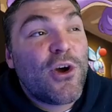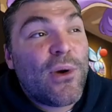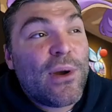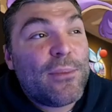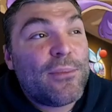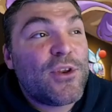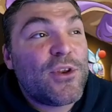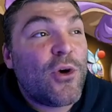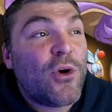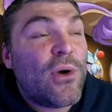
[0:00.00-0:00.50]

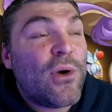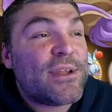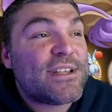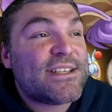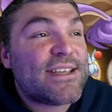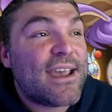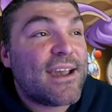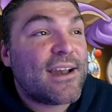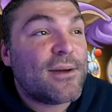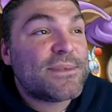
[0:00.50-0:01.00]
M
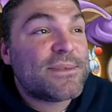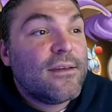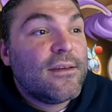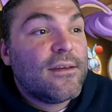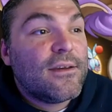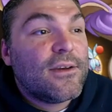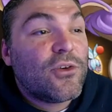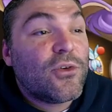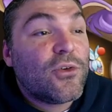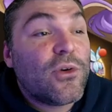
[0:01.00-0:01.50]
attack up
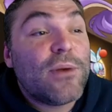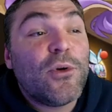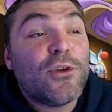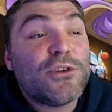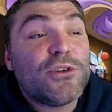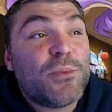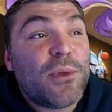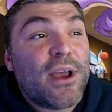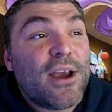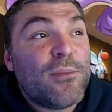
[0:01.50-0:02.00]
top. Crit
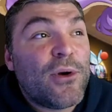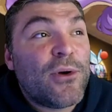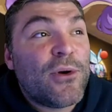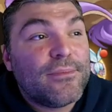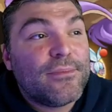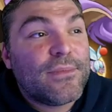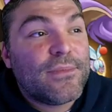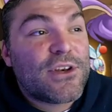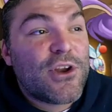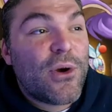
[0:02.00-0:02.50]
multiplier
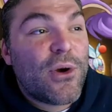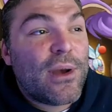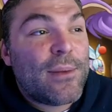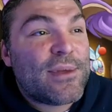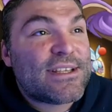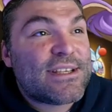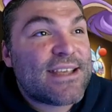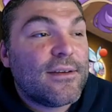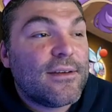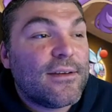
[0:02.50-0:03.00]
bonus, no M
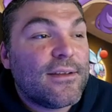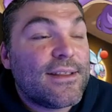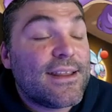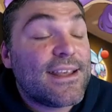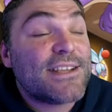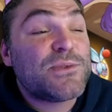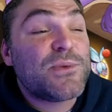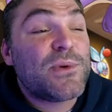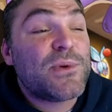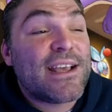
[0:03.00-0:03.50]
attack.
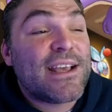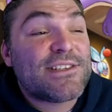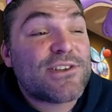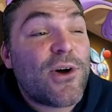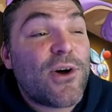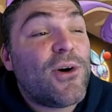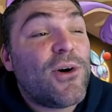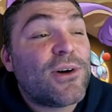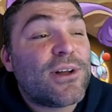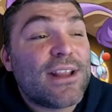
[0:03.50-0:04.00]
This one has
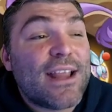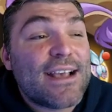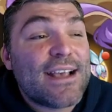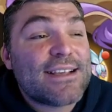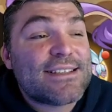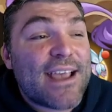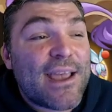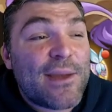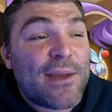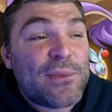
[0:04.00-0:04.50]
all class
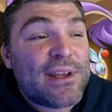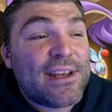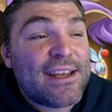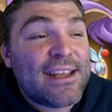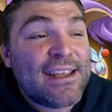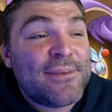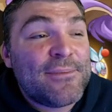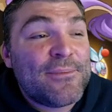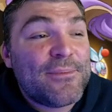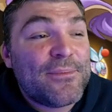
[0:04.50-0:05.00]

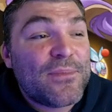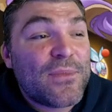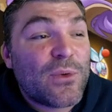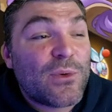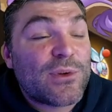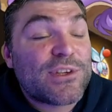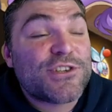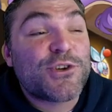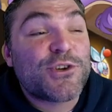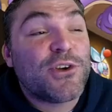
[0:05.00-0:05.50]
enmity, which
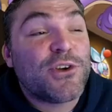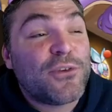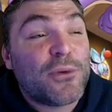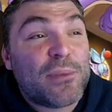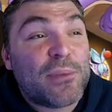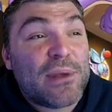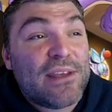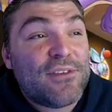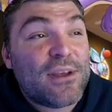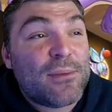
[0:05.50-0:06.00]
is good for
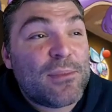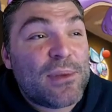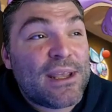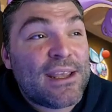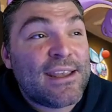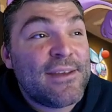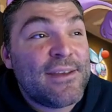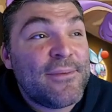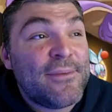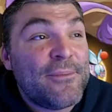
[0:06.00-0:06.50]

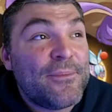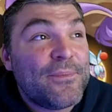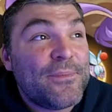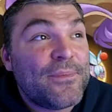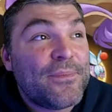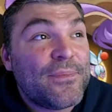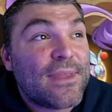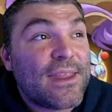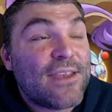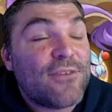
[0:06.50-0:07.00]
PvP,
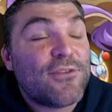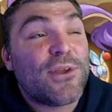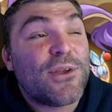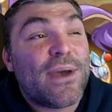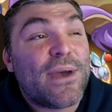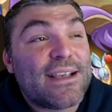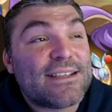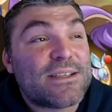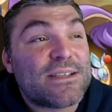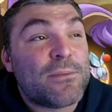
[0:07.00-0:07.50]
even though it
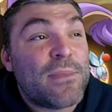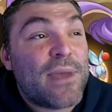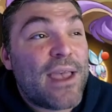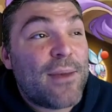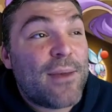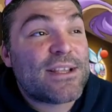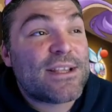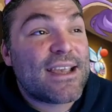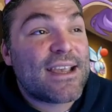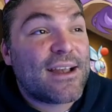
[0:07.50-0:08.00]
has the M
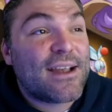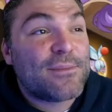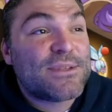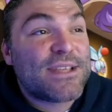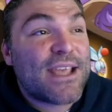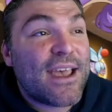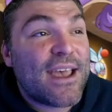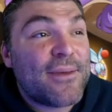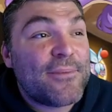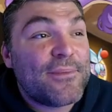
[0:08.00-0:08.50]
attack up
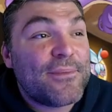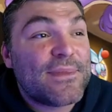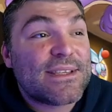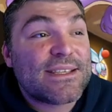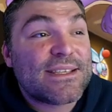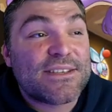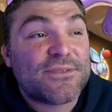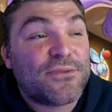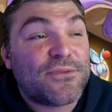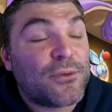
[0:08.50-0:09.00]
top. This
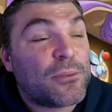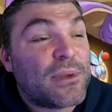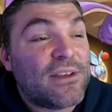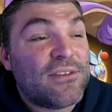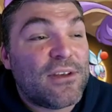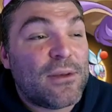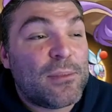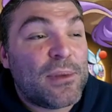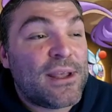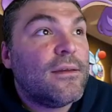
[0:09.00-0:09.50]
is for
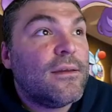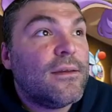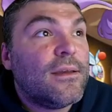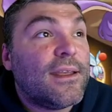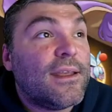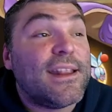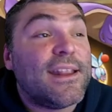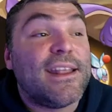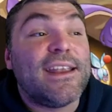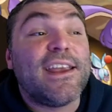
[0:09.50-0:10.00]
PvP.
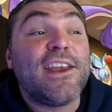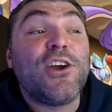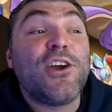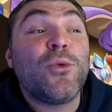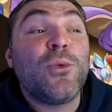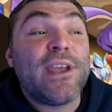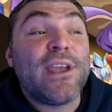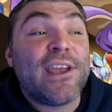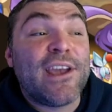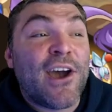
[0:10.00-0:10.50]
And then here
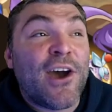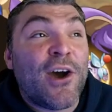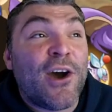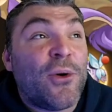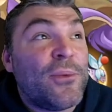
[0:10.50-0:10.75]
we go.